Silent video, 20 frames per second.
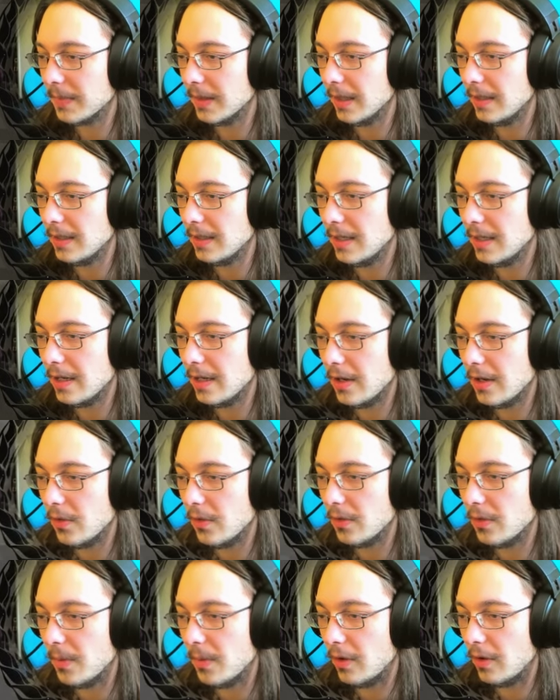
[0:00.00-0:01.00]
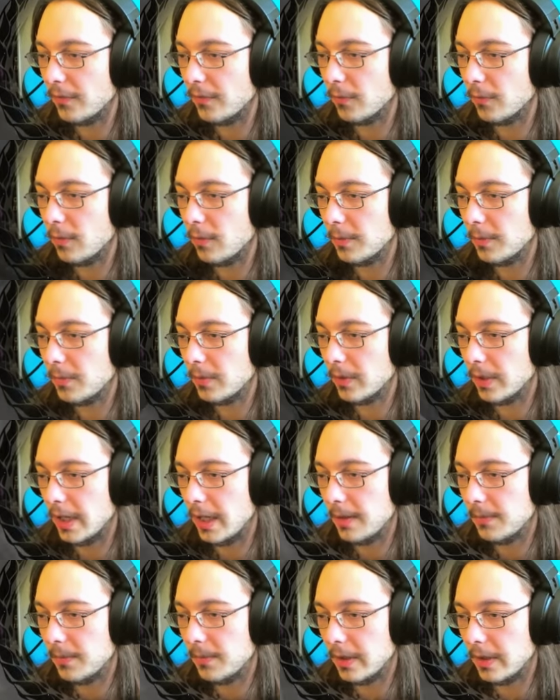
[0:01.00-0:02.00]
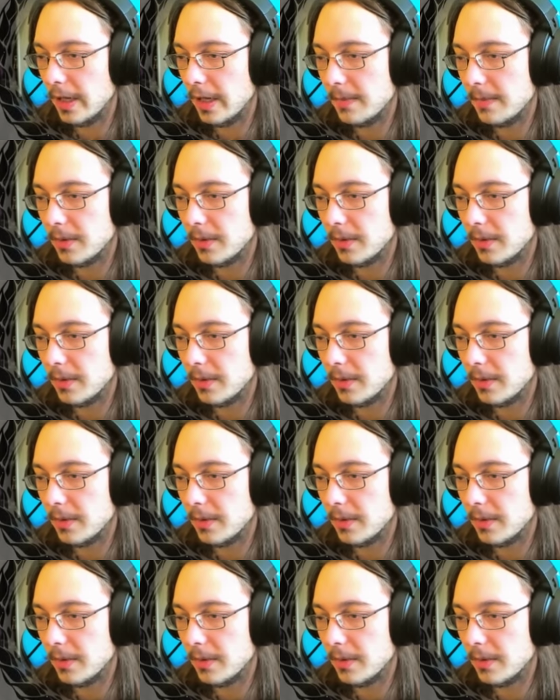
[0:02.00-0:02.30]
indeed, I know them all from 1.8.8,